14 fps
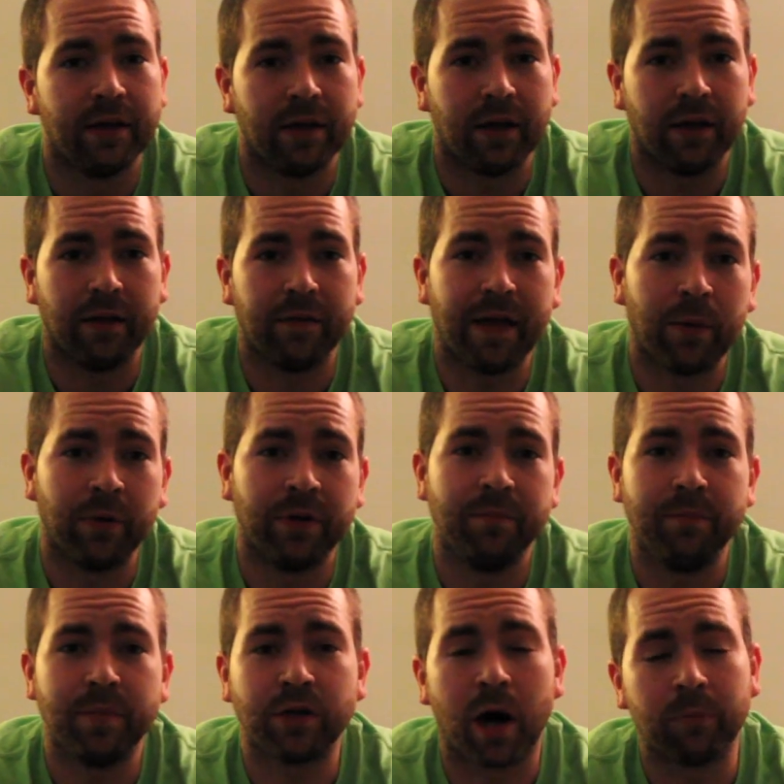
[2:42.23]
That would
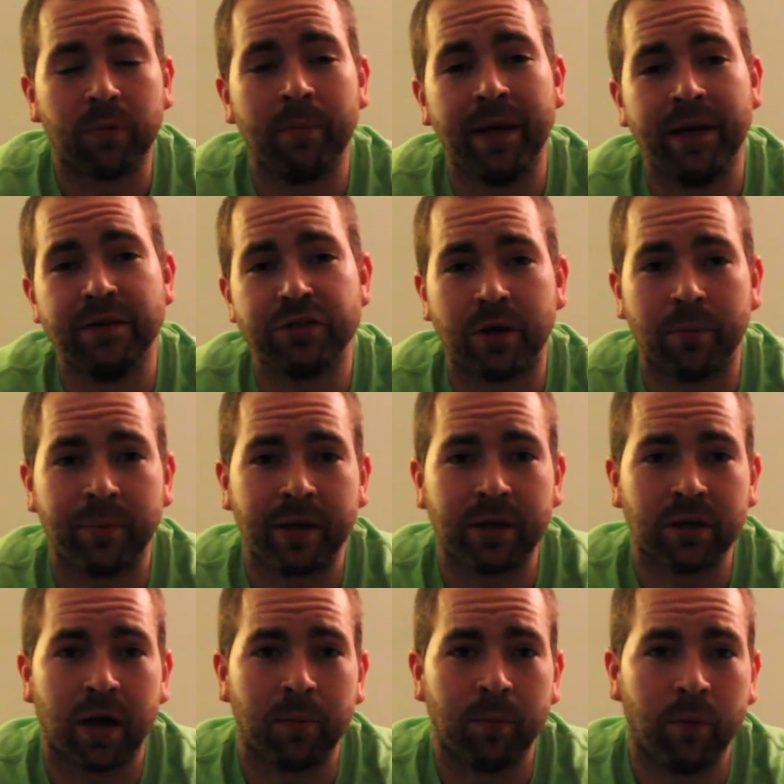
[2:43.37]
complement jumping a
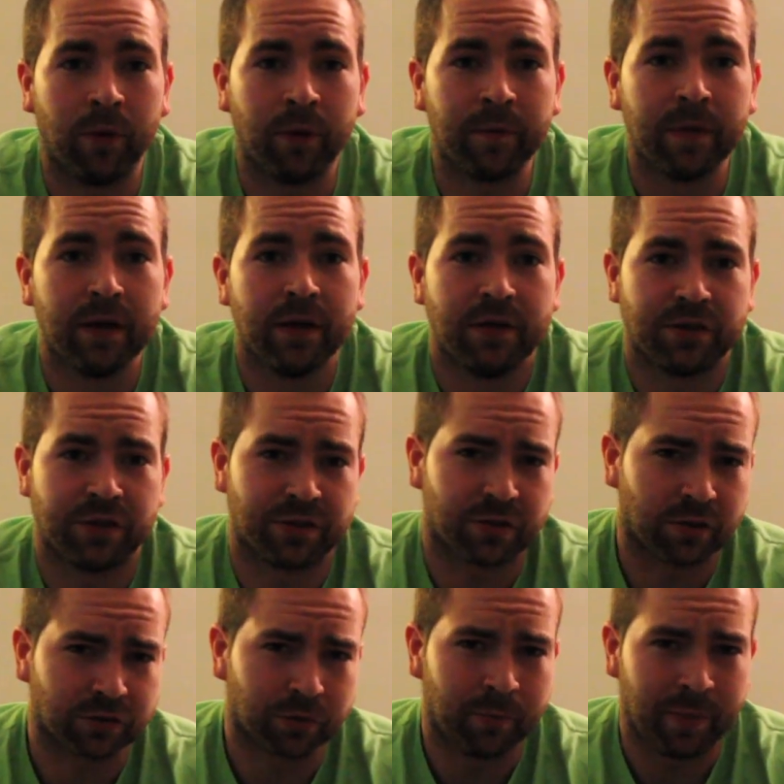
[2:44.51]
lot more. Just
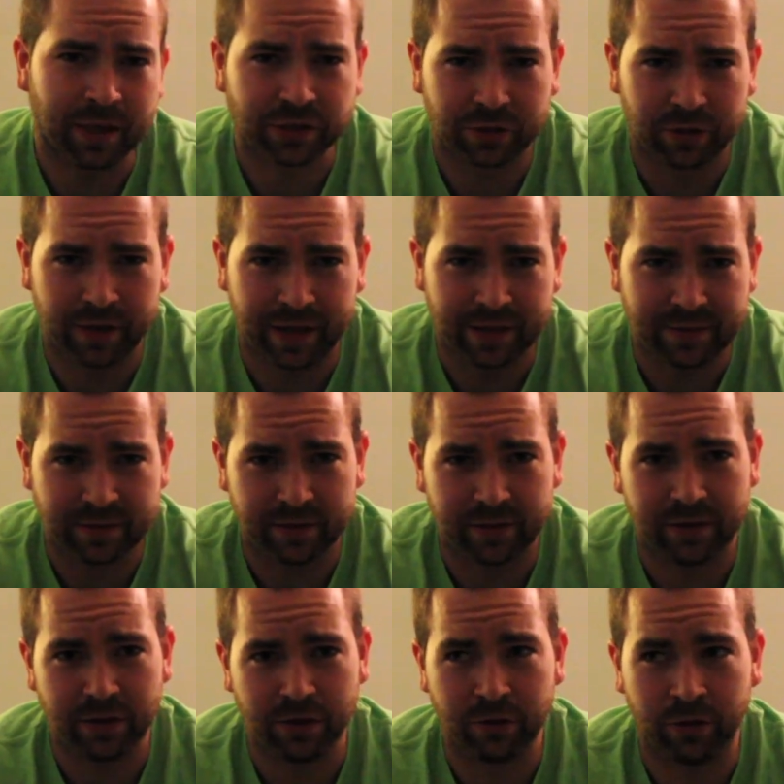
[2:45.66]
also make sure
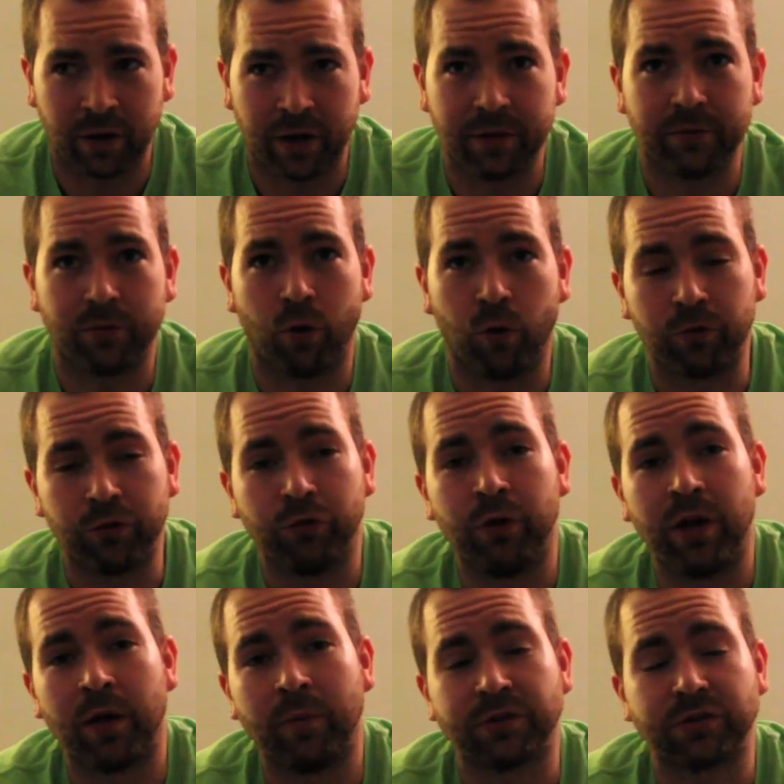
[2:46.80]
that you're not
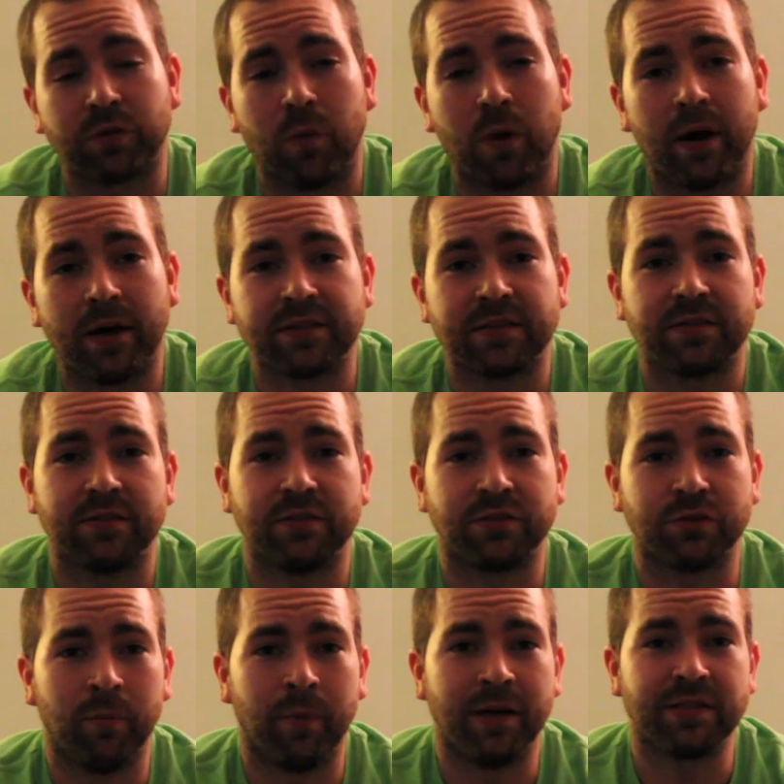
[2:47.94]
overdoing it with squats
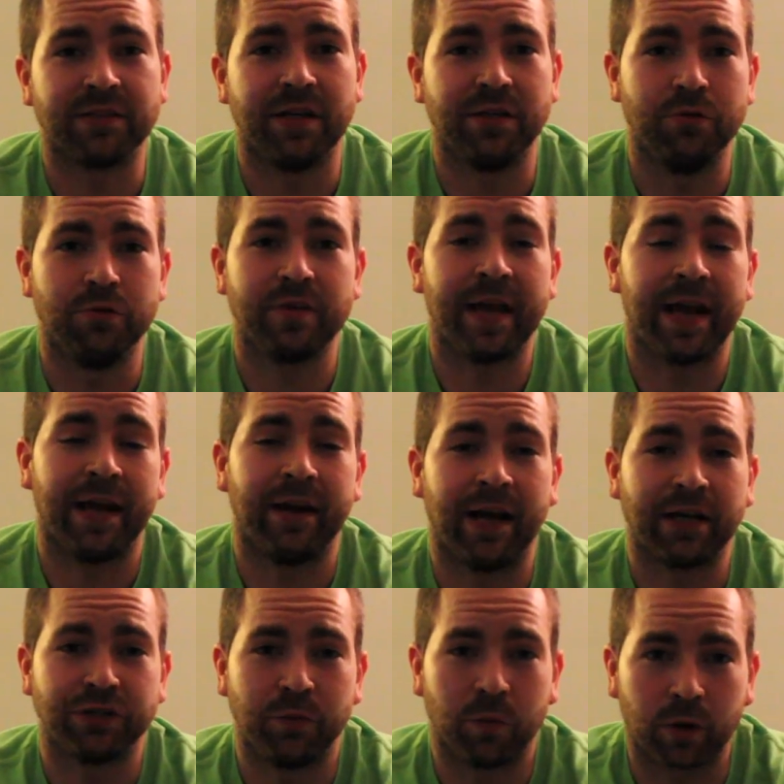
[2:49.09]
so much that you can't
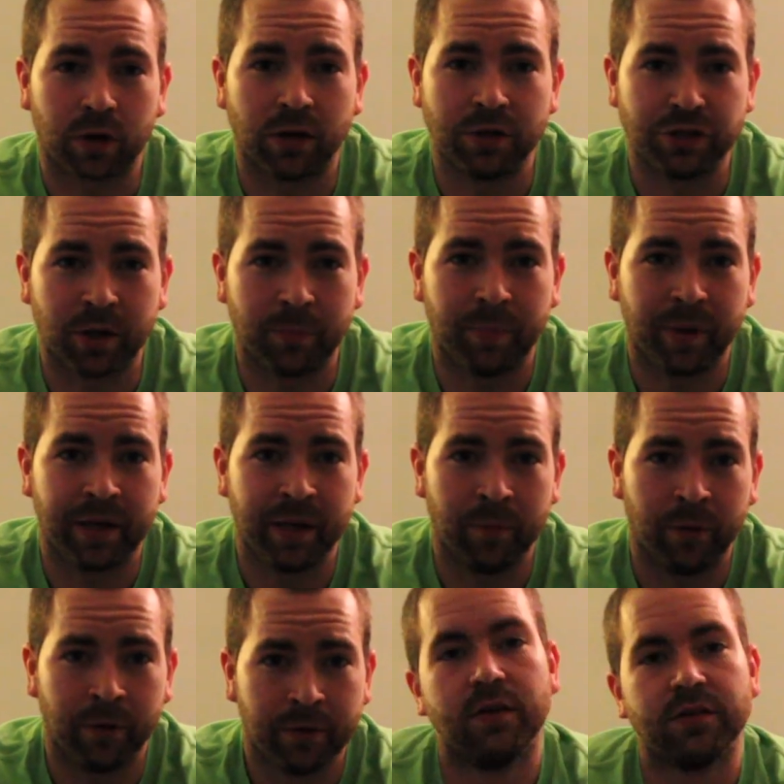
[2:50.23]
actually work on jumping
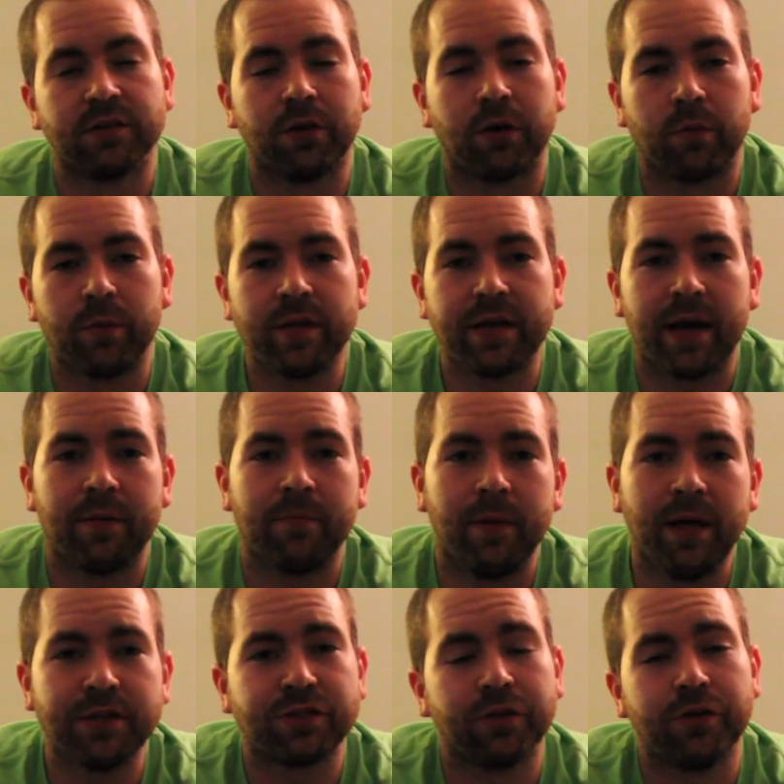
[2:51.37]
anymore. So to recap,
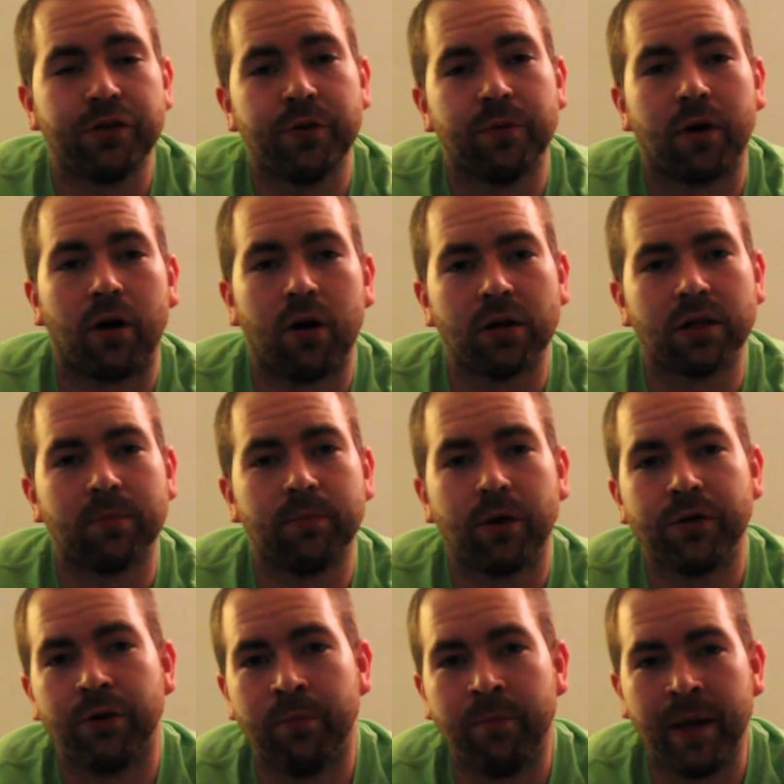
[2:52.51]
make sure you are all
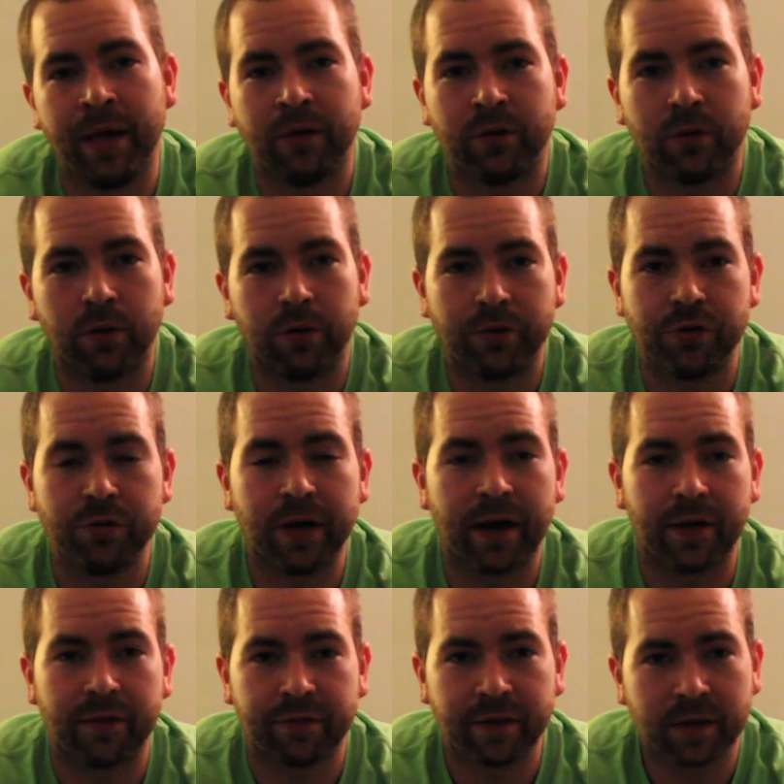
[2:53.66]
about your main goal. You
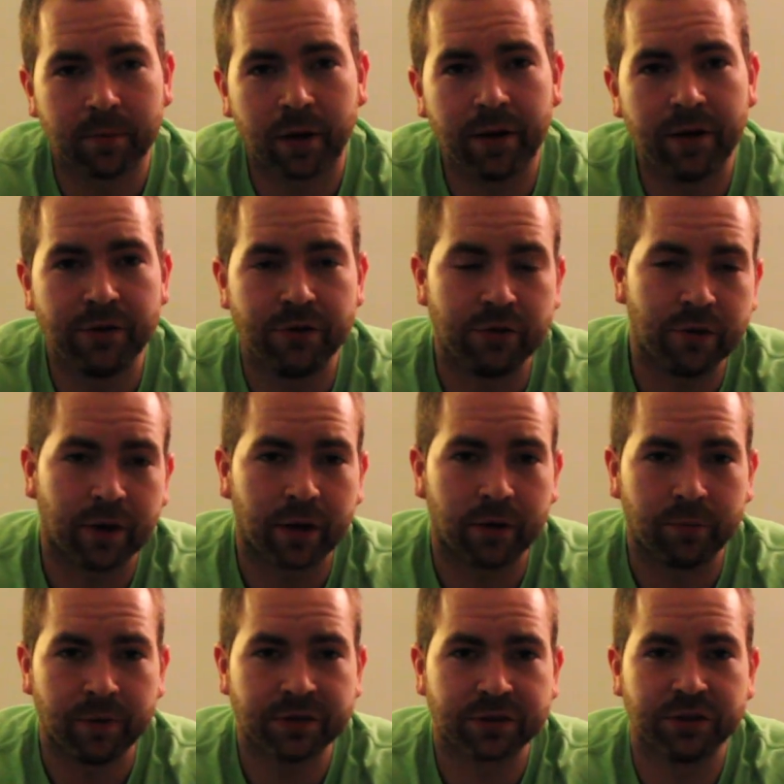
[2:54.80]
gotta think about it, you
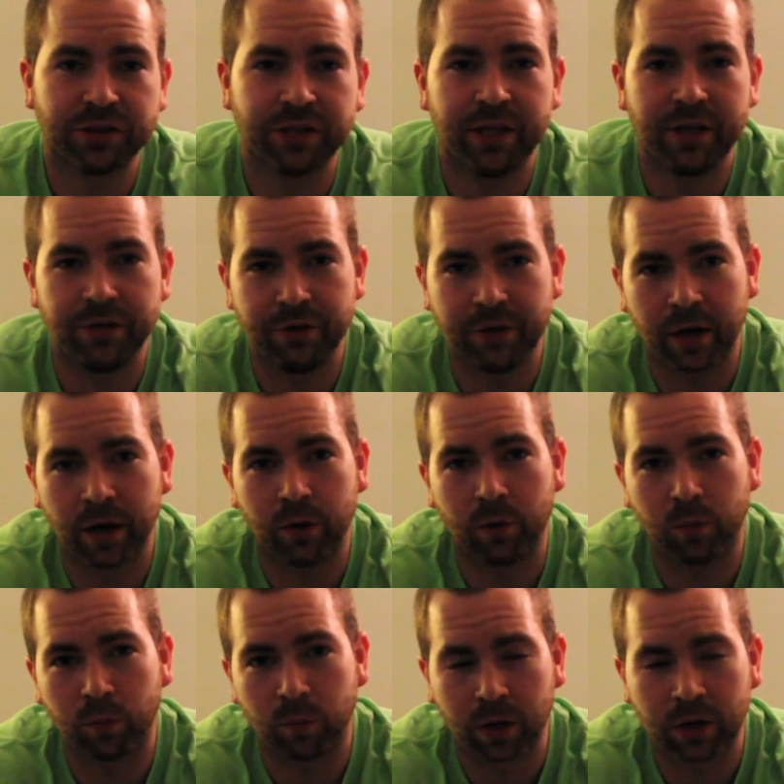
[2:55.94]
gotta research it, you gotta
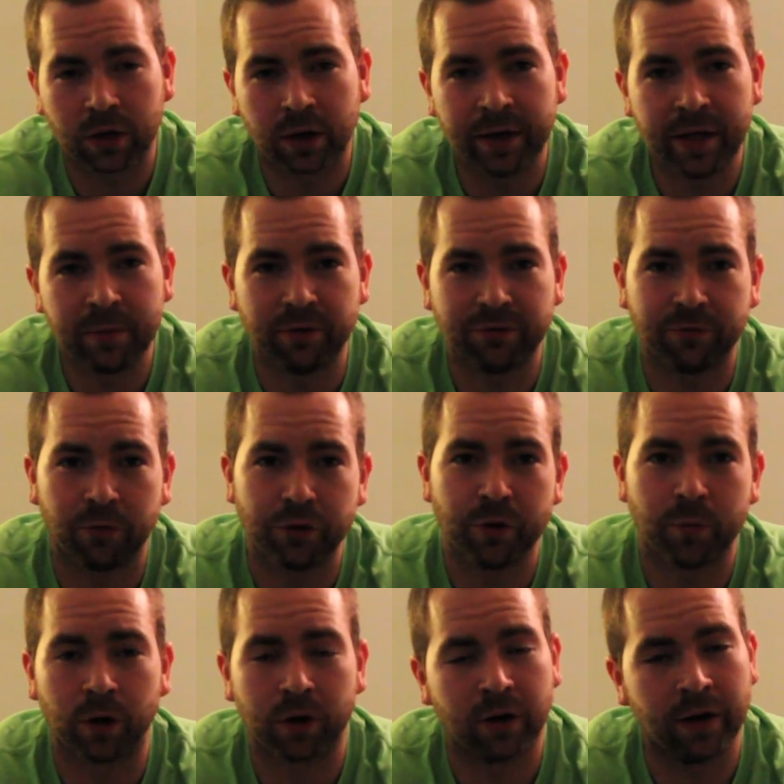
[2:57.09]
work on it before you
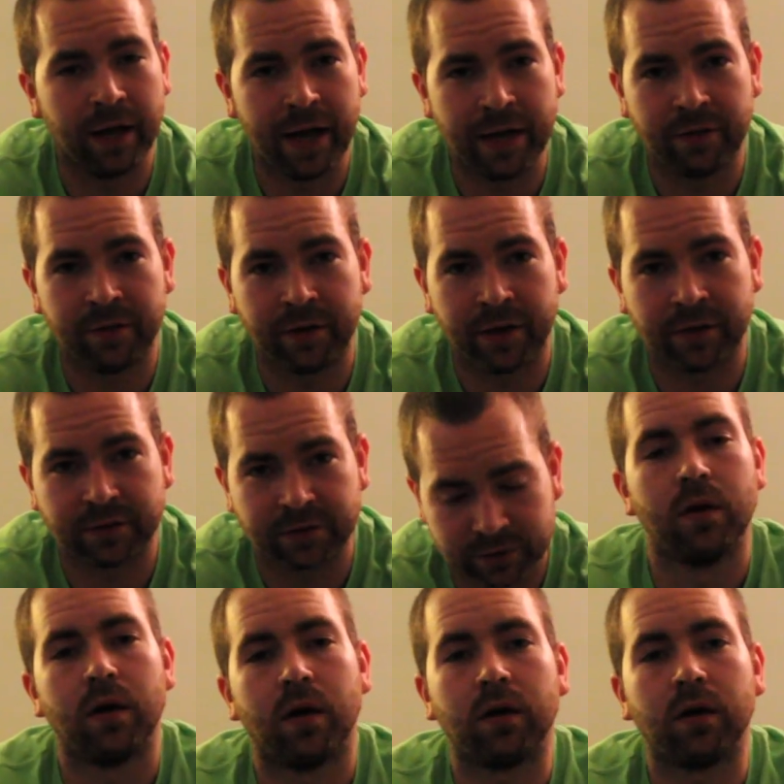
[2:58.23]
work on anything else.